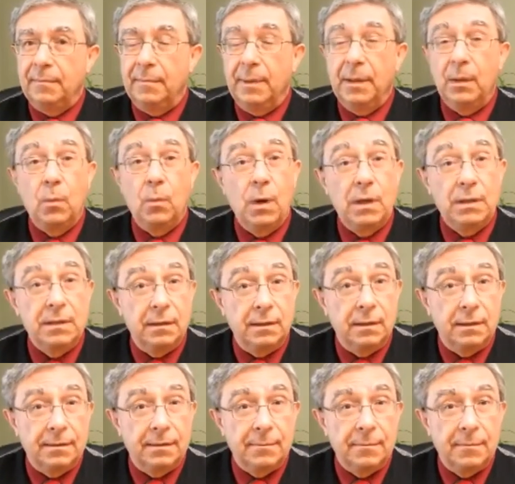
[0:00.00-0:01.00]
but it
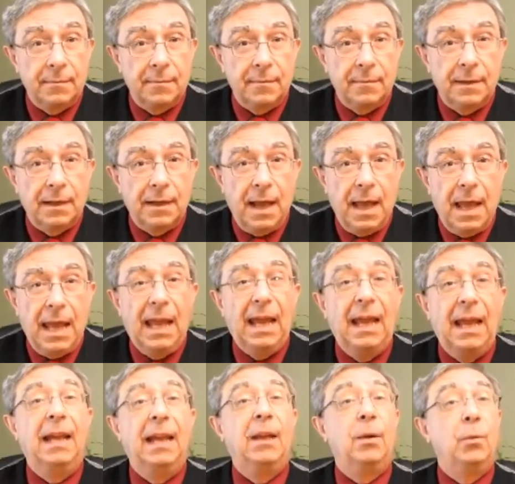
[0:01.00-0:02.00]
wasn't.
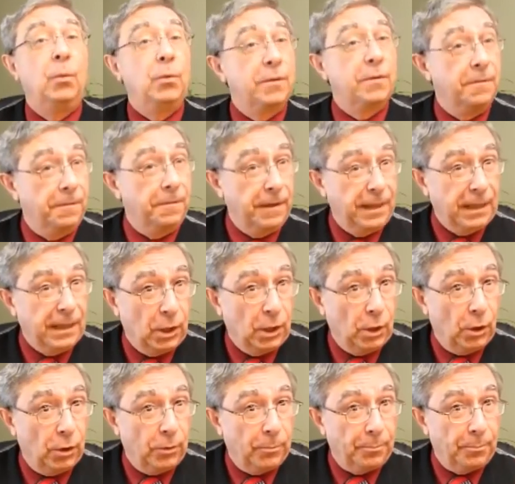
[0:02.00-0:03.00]
It was
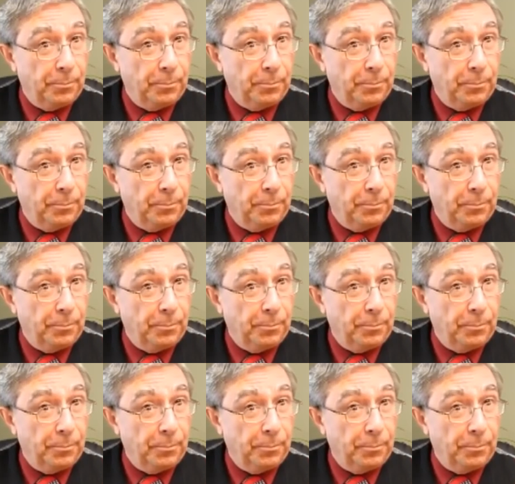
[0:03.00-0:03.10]
vinegar.